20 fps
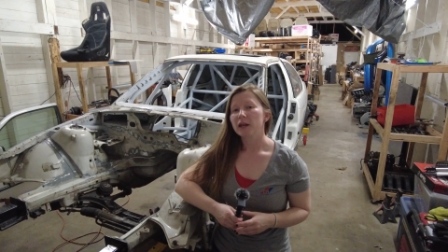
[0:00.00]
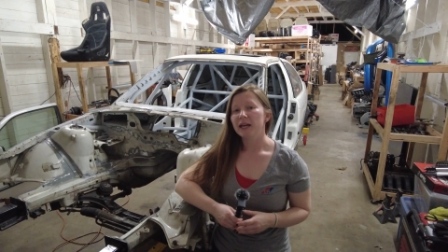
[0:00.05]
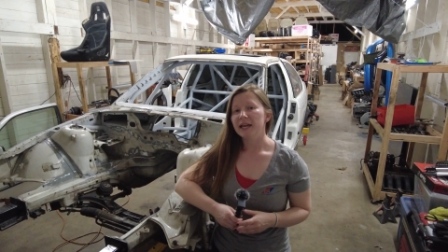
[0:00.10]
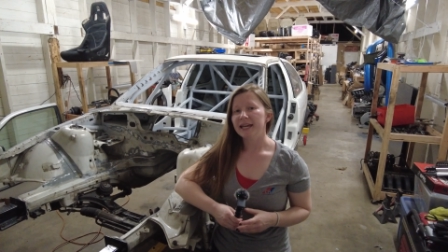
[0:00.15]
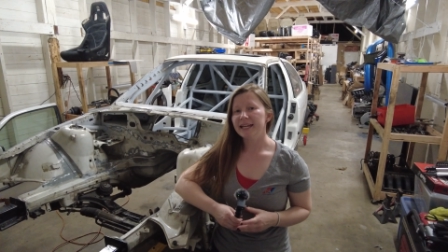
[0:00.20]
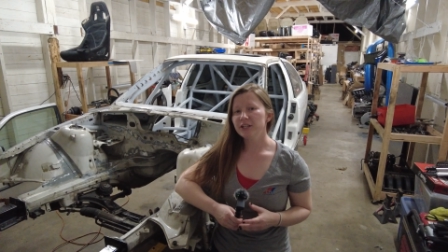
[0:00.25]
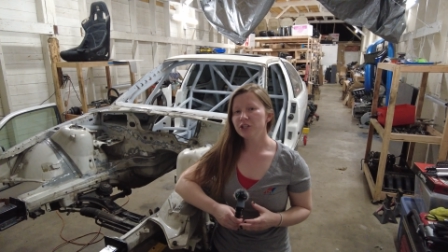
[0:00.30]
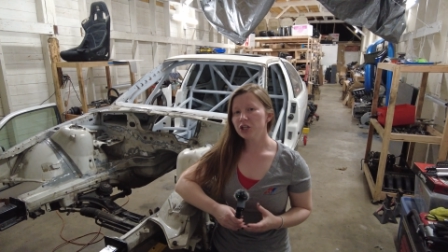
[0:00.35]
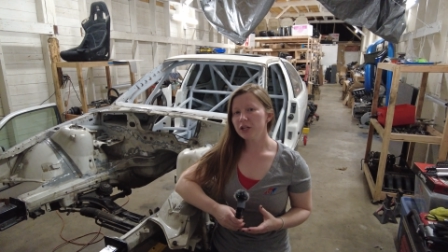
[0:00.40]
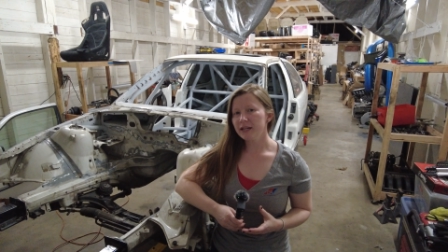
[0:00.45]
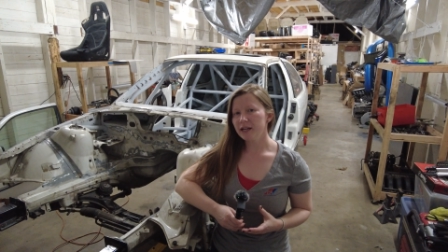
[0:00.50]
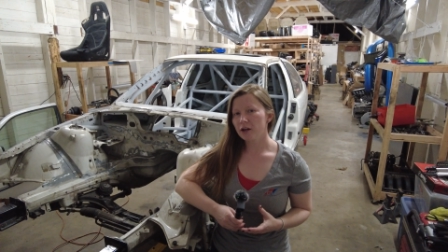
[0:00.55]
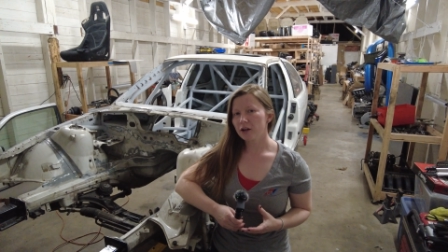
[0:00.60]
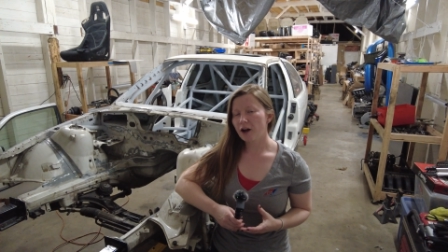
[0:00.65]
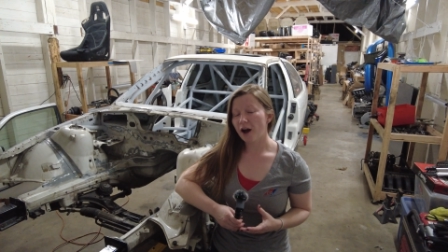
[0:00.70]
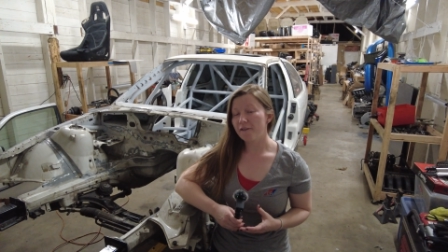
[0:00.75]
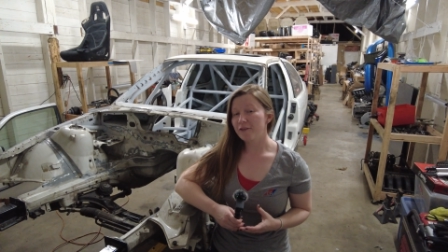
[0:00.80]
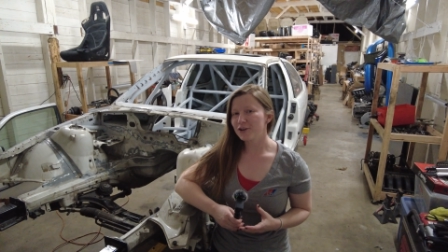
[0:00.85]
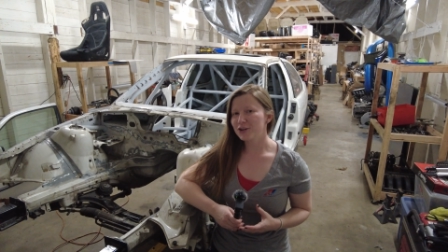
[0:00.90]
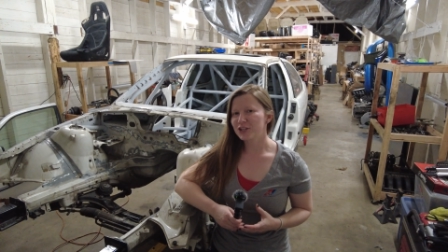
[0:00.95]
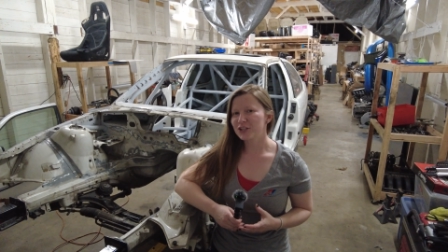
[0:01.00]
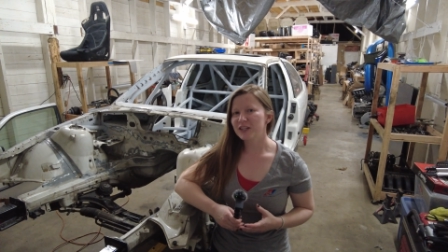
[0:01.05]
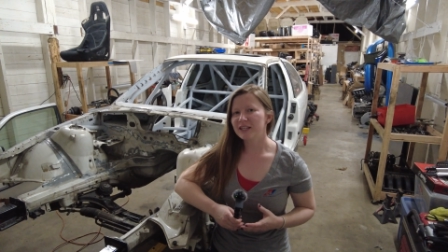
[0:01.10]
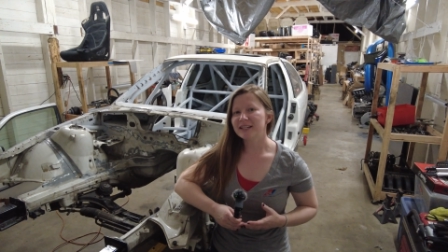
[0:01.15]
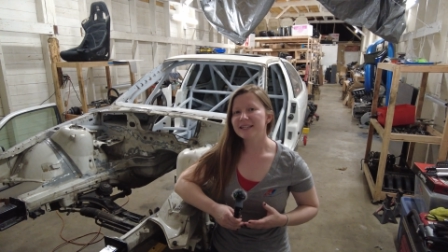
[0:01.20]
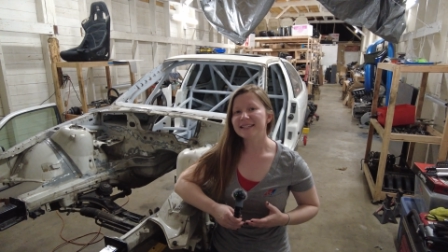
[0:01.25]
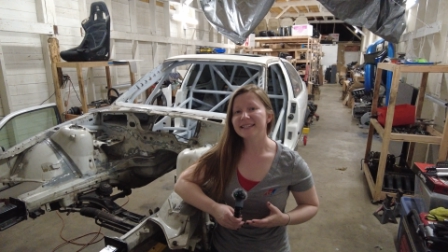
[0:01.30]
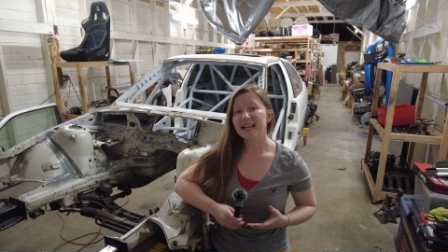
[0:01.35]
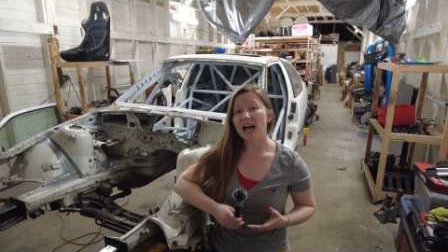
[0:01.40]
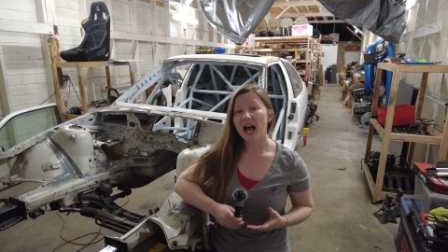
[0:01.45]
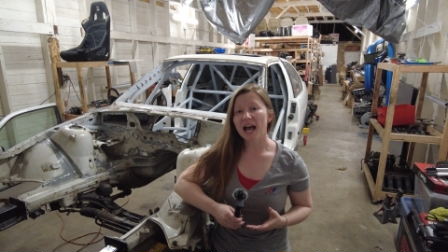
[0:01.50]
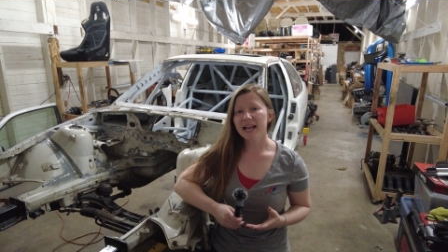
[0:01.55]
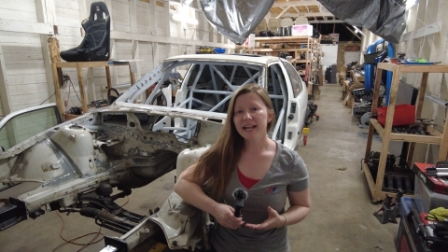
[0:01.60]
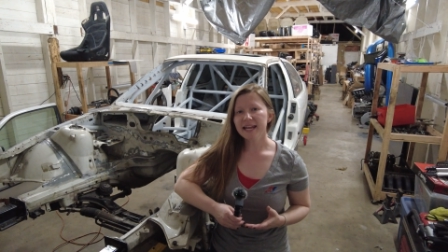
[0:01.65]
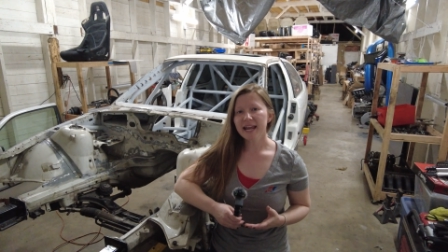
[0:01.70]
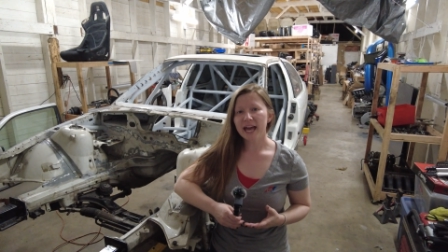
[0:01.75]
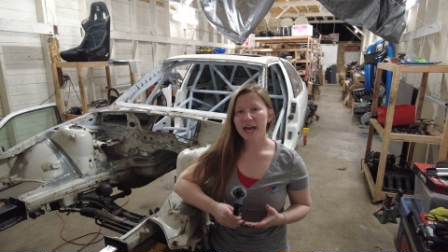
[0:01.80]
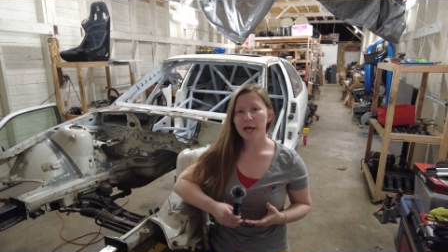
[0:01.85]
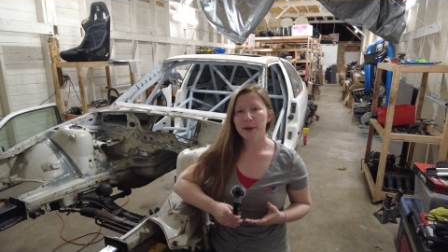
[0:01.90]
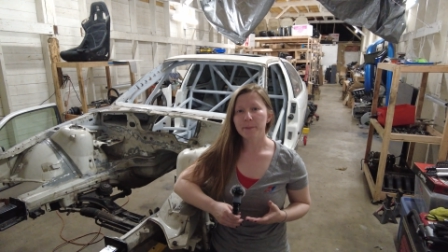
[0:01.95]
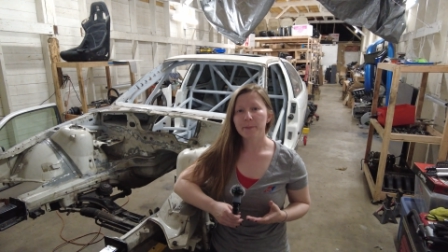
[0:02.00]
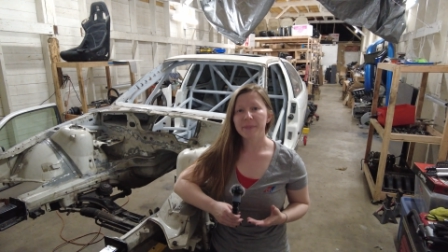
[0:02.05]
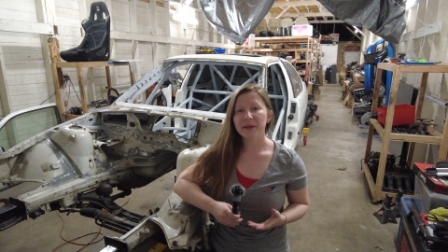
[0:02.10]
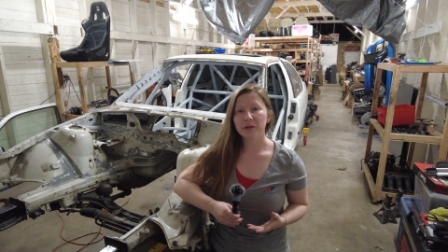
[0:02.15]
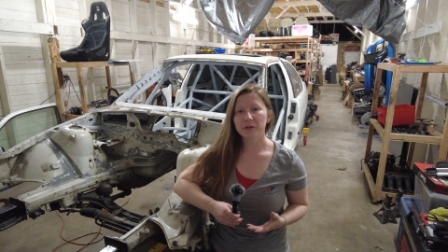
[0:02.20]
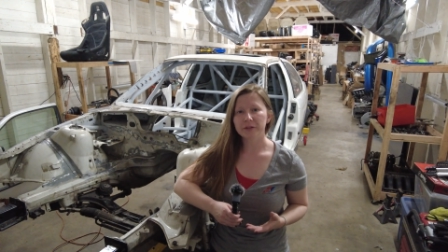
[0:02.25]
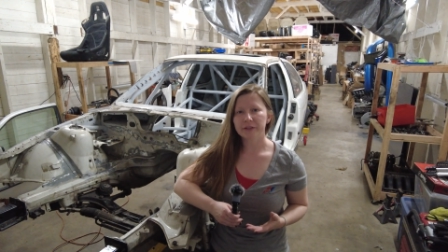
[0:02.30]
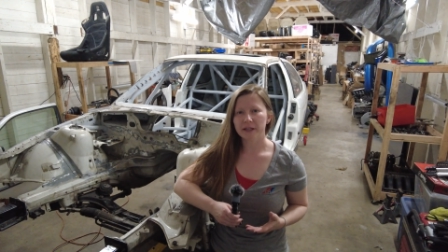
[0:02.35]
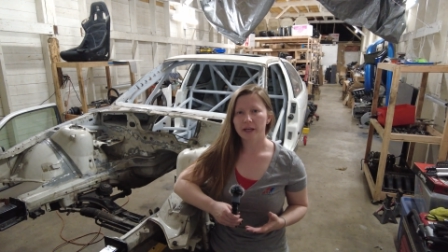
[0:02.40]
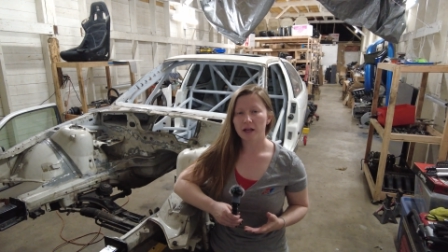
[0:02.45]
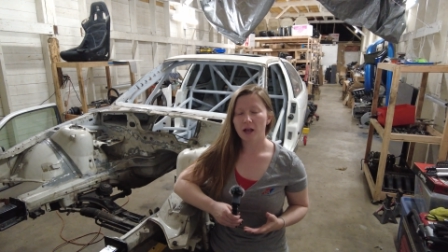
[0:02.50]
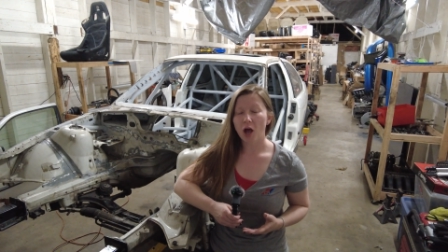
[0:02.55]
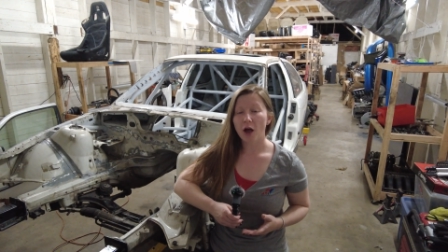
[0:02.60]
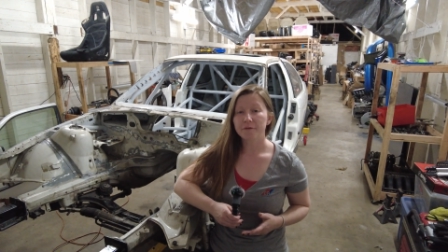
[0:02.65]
Engineering covers the design and building